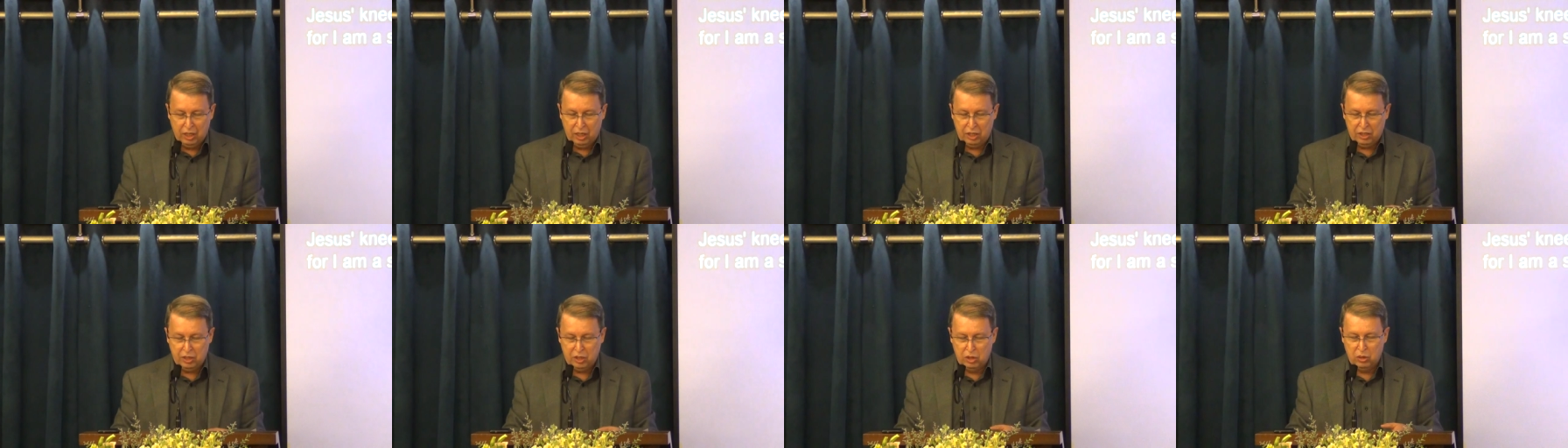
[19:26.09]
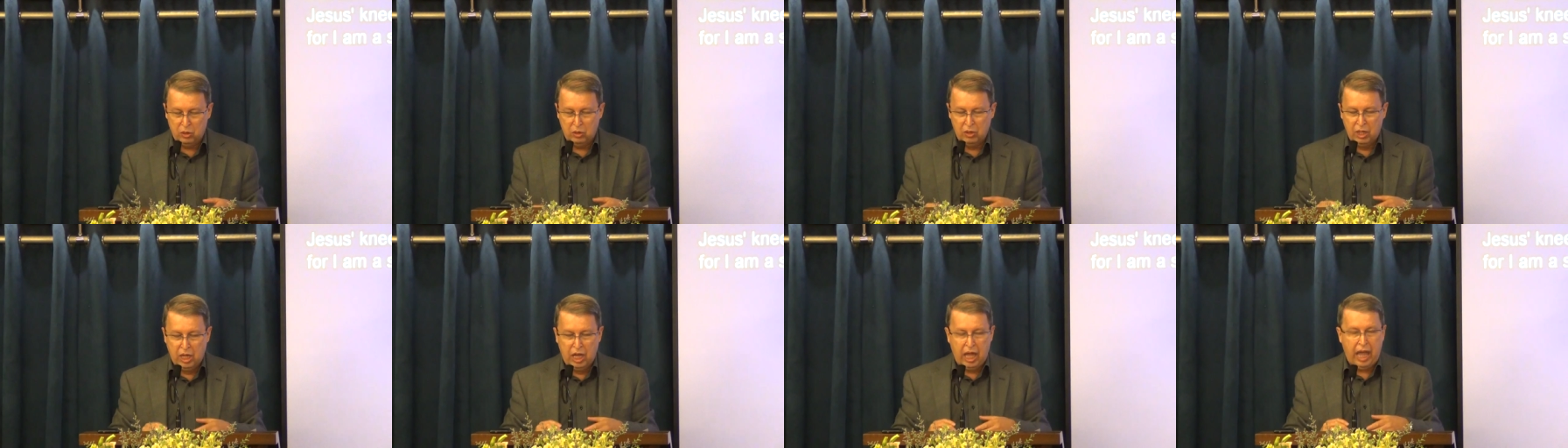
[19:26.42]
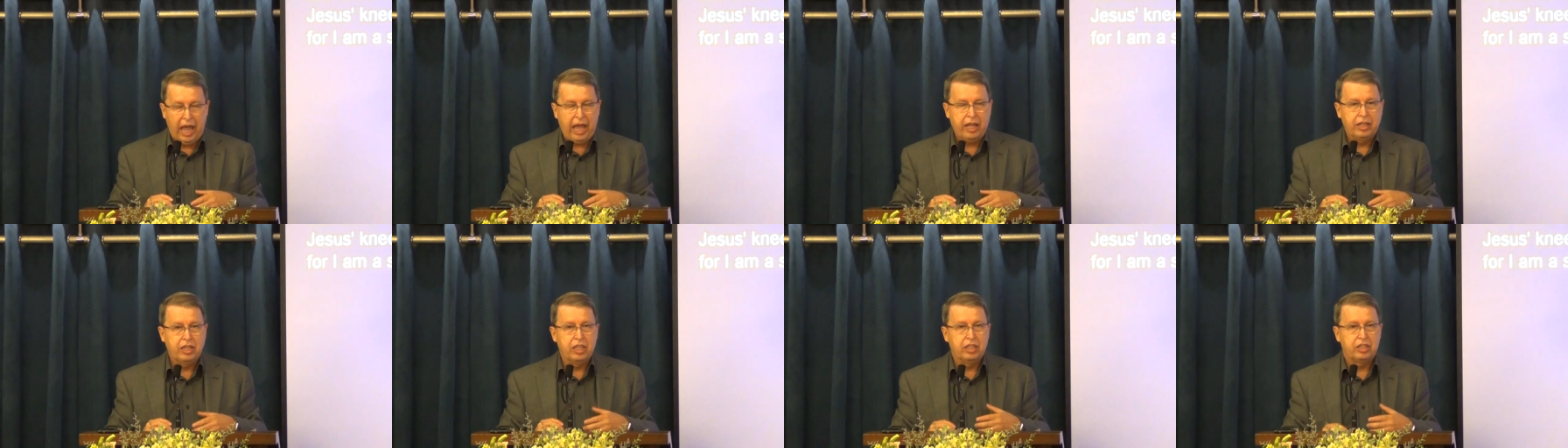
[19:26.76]
you know,
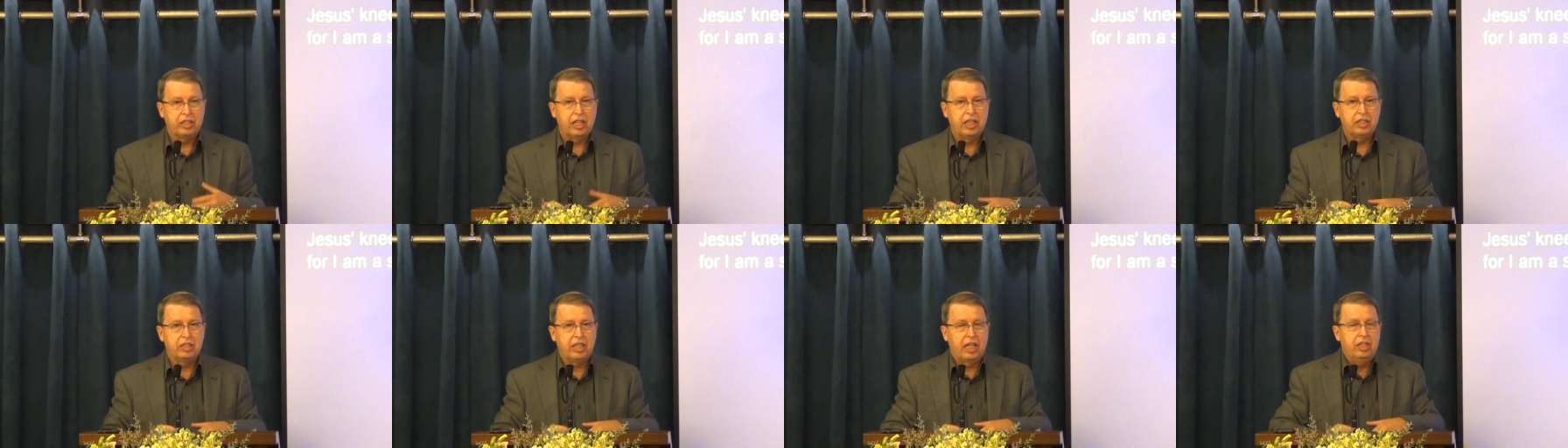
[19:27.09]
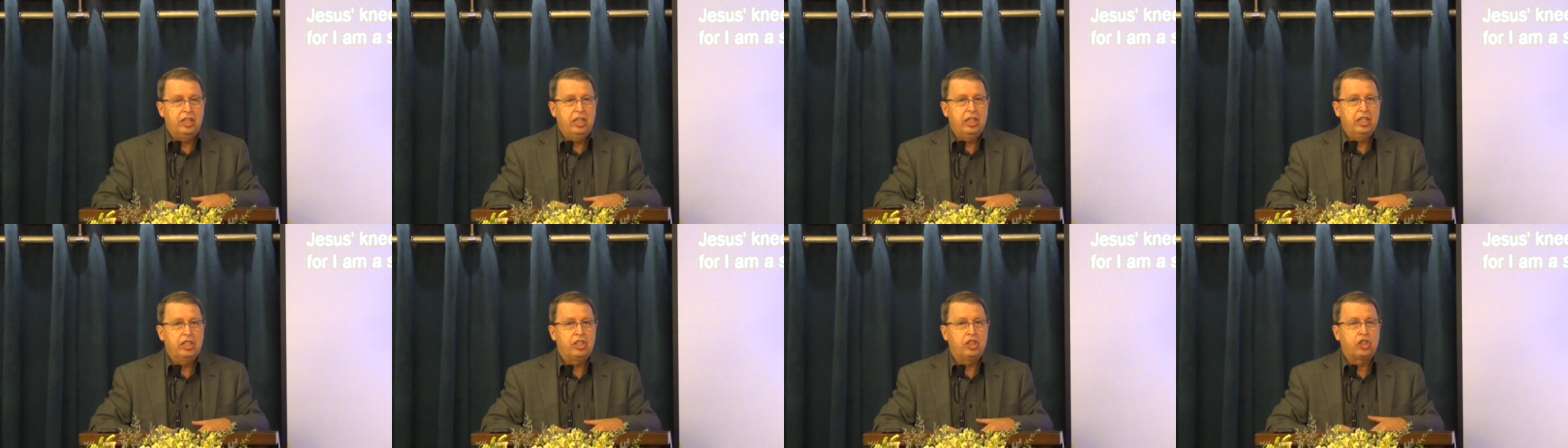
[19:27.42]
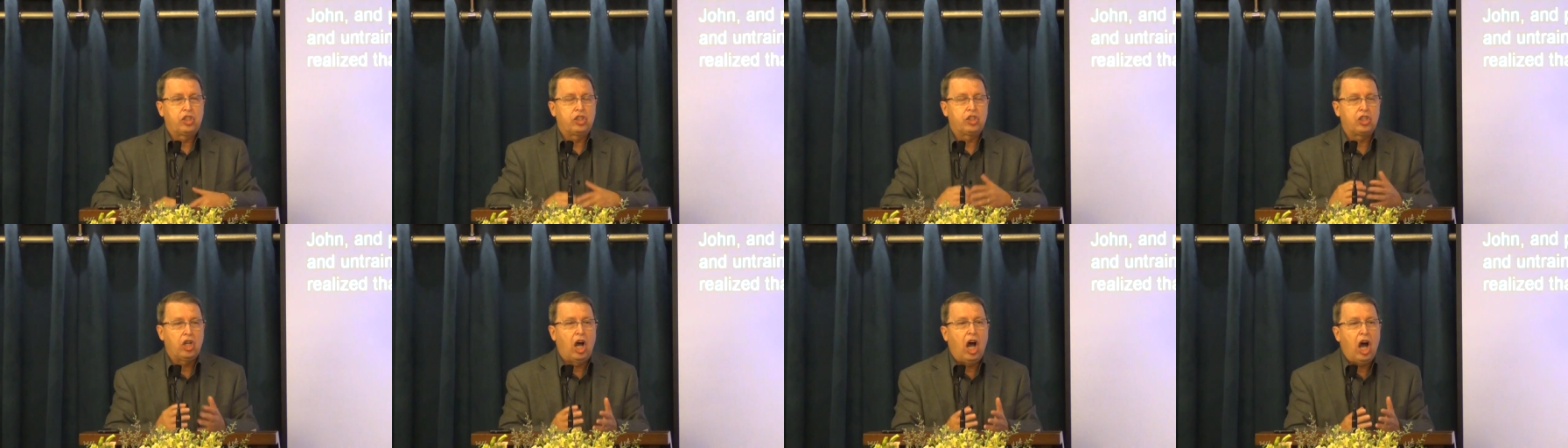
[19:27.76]
and it says that they
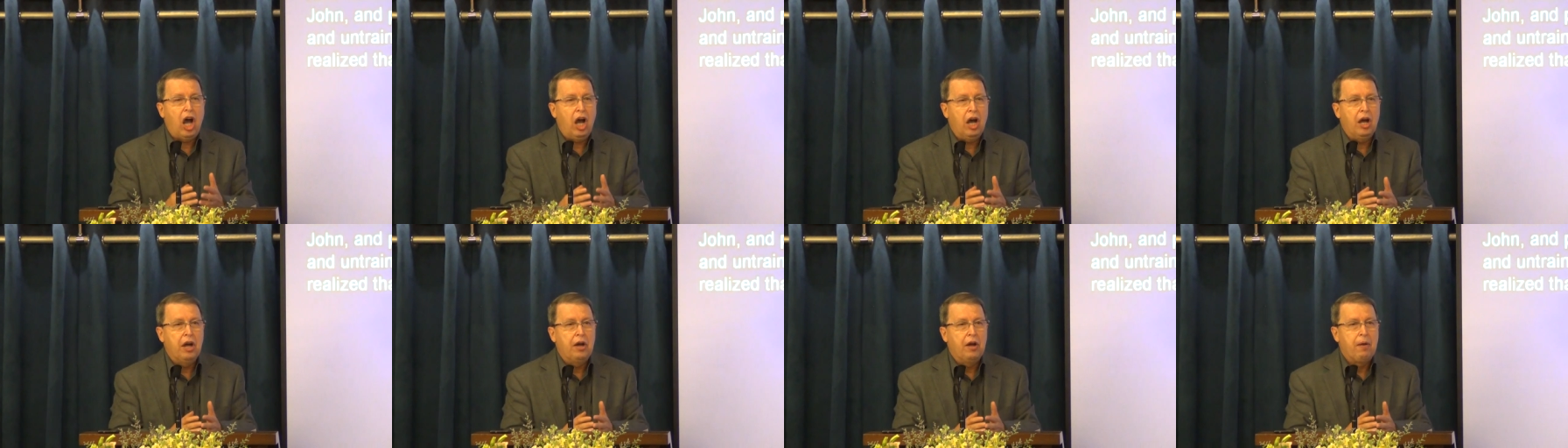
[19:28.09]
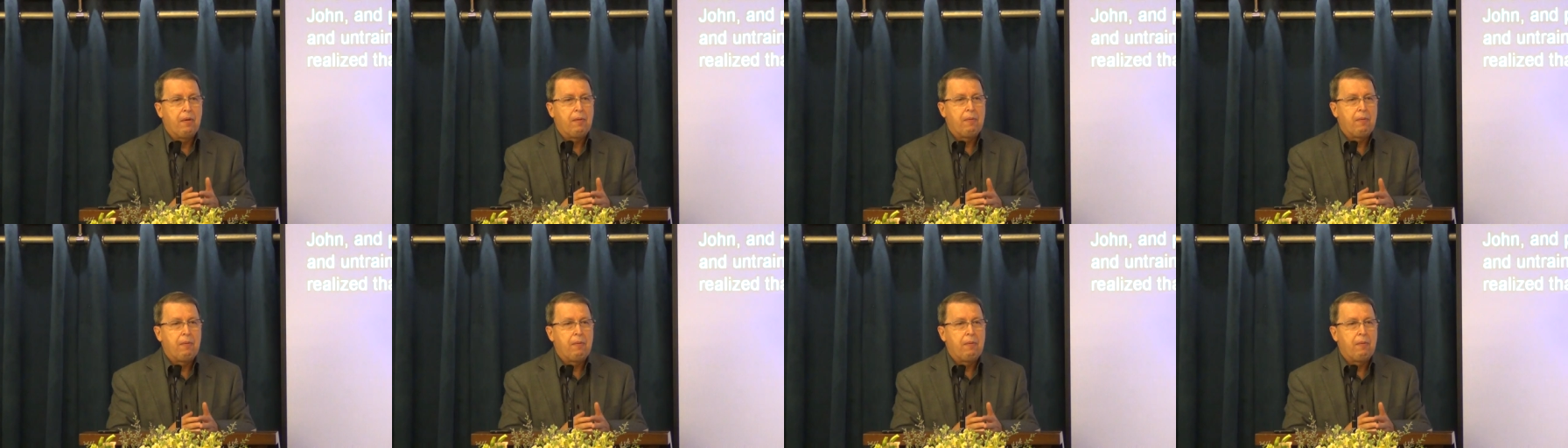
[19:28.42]
saw,